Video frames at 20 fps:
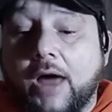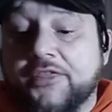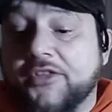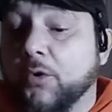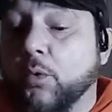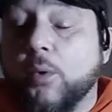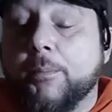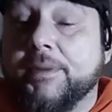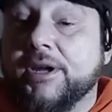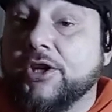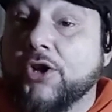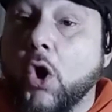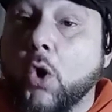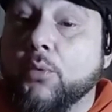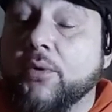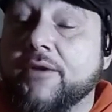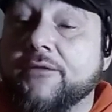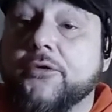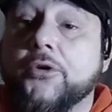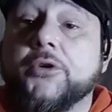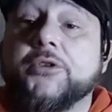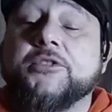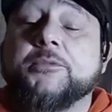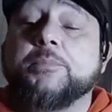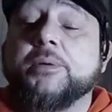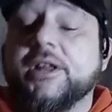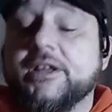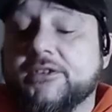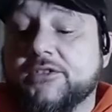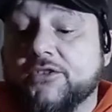There will be no reverse
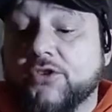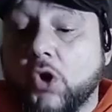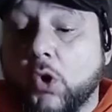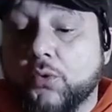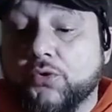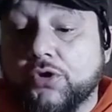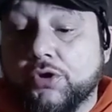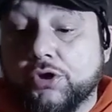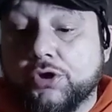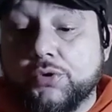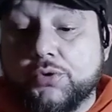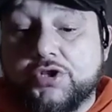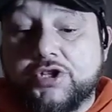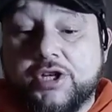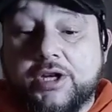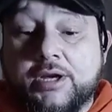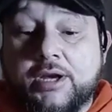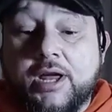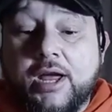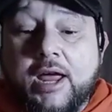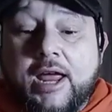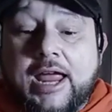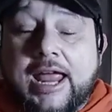splits, no dilution,